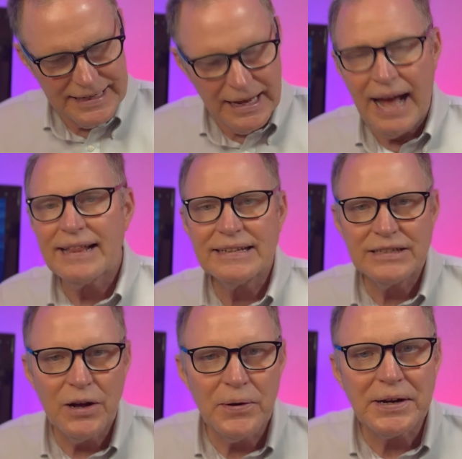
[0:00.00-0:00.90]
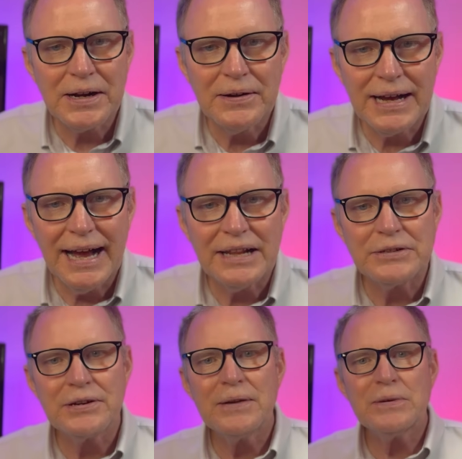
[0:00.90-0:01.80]
That's in Ocracoke
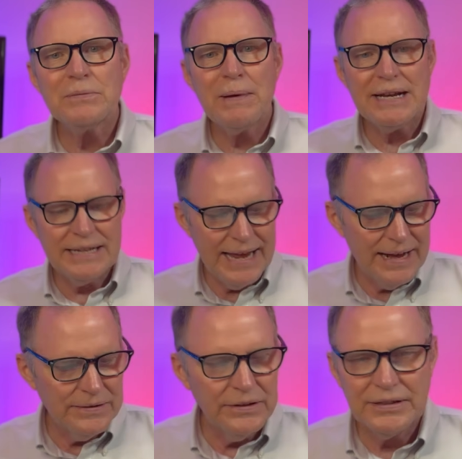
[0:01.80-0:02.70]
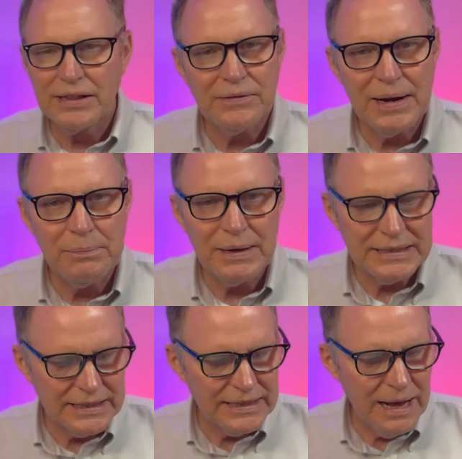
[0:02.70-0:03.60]
Island. Trade winds, bait and tackle. Another great
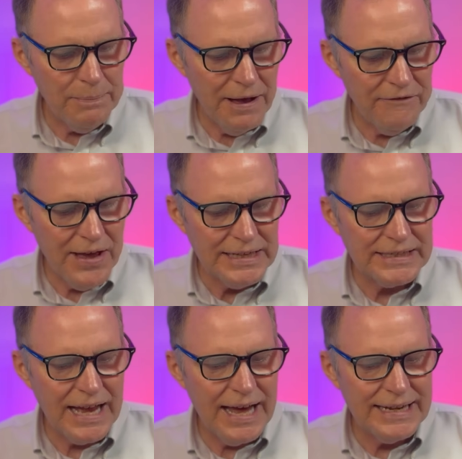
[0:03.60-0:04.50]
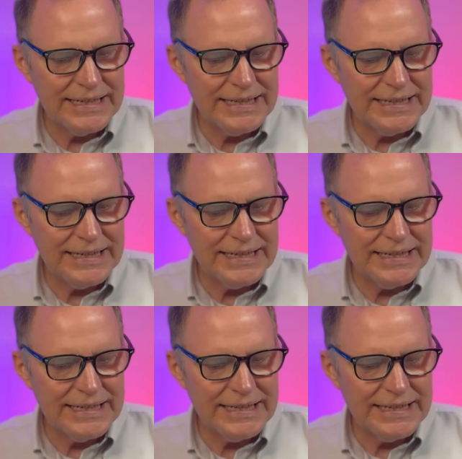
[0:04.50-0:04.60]
place to stop off at. Scotty